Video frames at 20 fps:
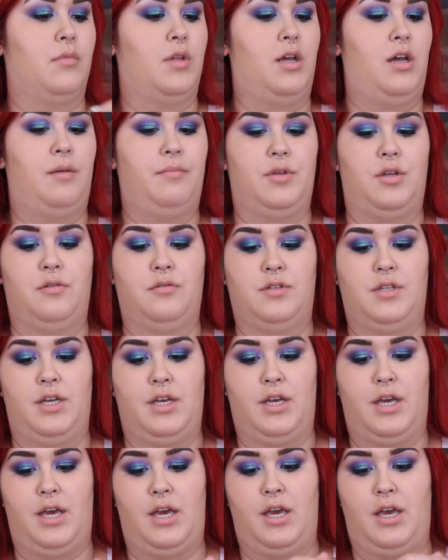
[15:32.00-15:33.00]
And I'm
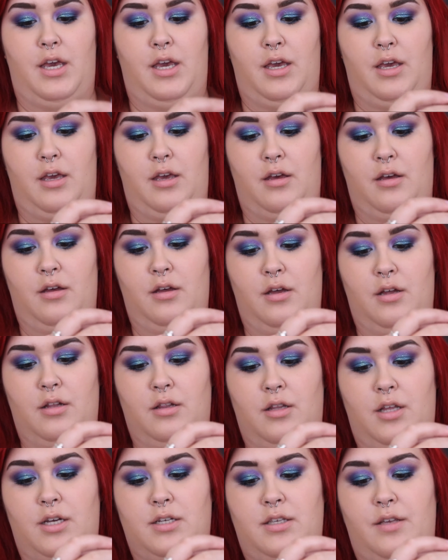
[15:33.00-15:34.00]
using a
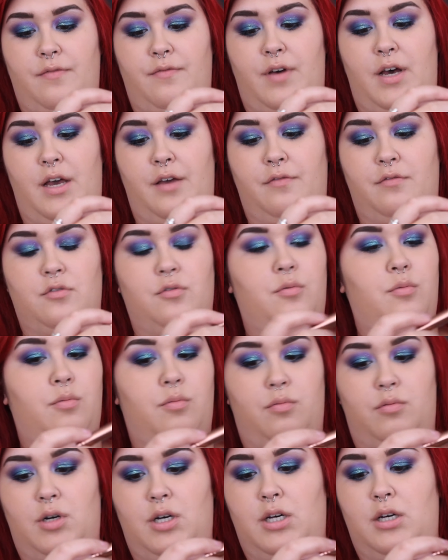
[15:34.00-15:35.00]
Luxie
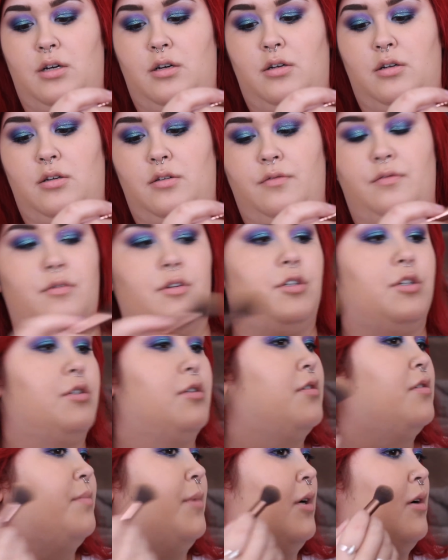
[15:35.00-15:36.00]
512, which
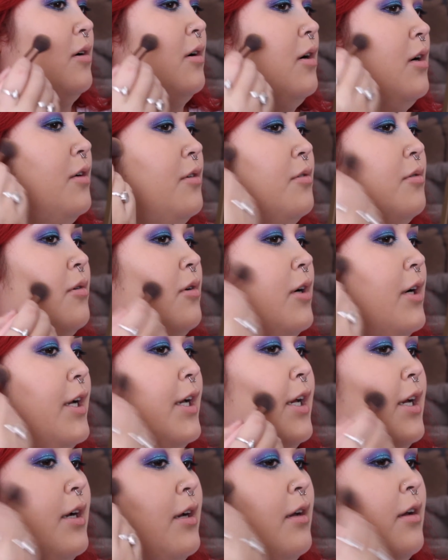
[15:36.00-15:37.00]
is a small
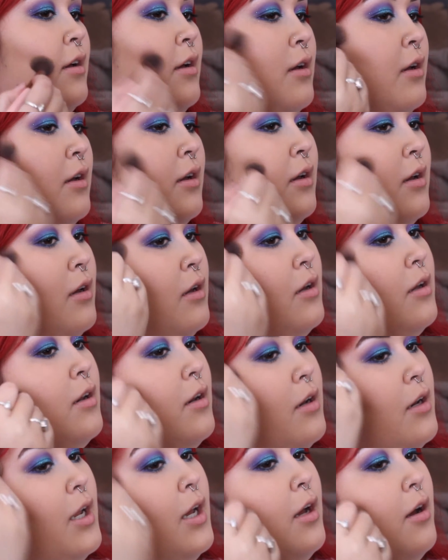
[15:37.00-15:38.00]
contouring.
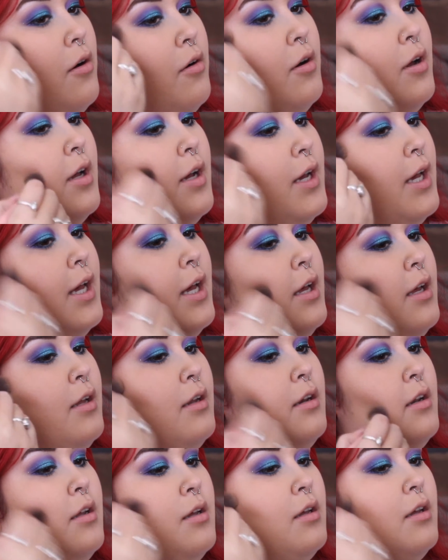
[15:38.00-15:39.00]
Now
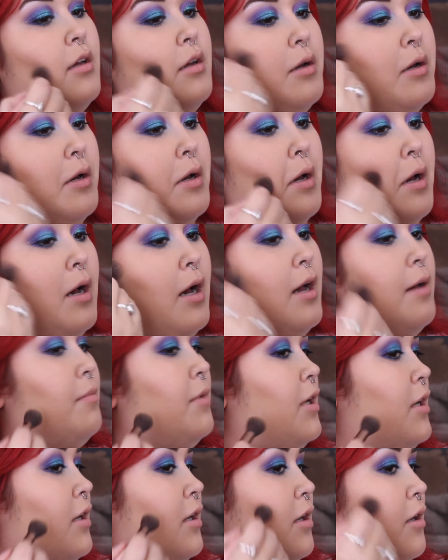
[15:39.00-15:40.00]
again,
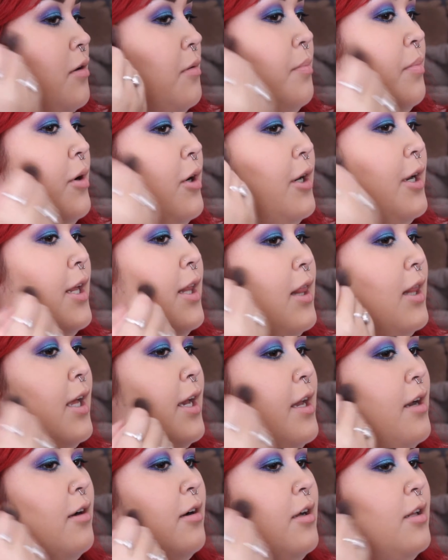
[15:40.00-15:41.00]
I'm going to go pretty
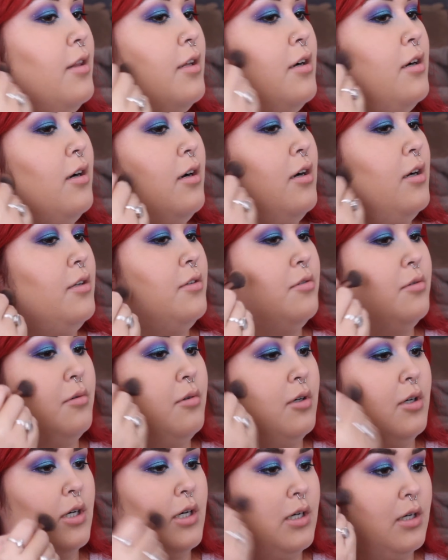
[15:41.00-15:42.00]
light on the
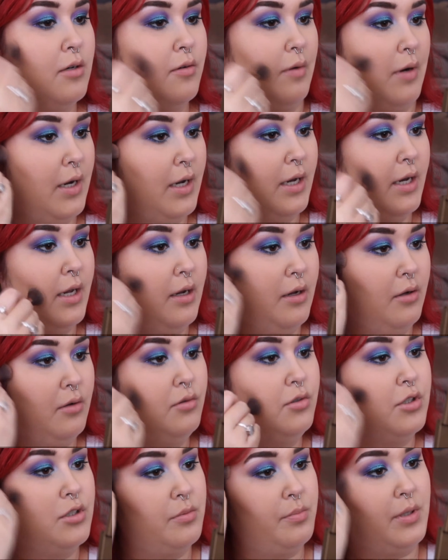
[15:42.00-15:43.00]
contour right now
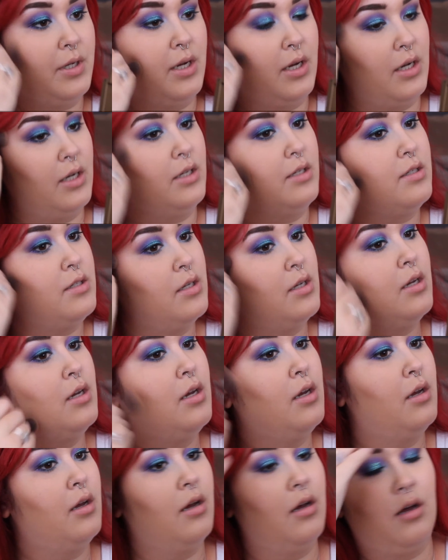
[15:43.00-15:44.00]
just because
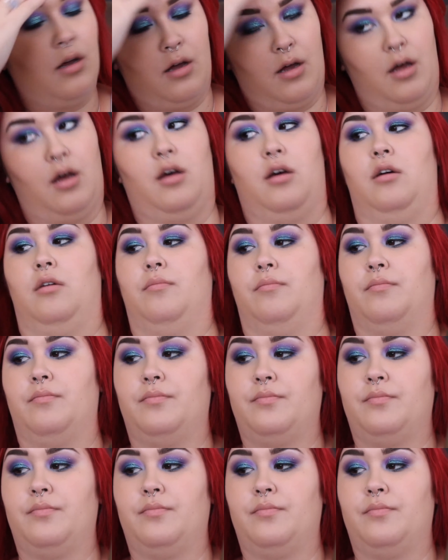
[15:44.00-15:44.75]
I